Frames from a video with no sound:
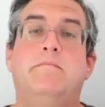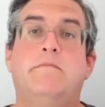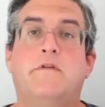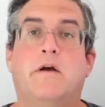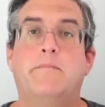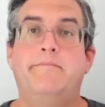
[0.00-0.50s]

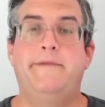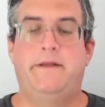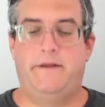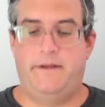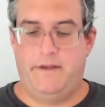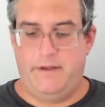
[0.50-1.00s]
So,
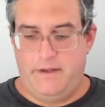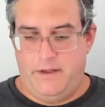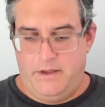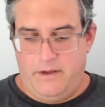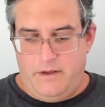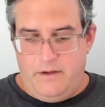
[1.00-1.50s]

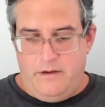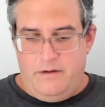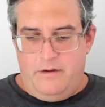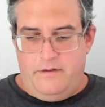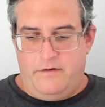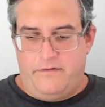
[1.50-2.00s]

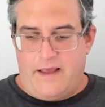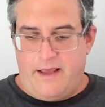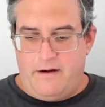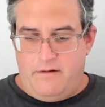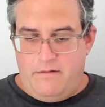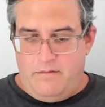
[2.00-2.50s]
there's that.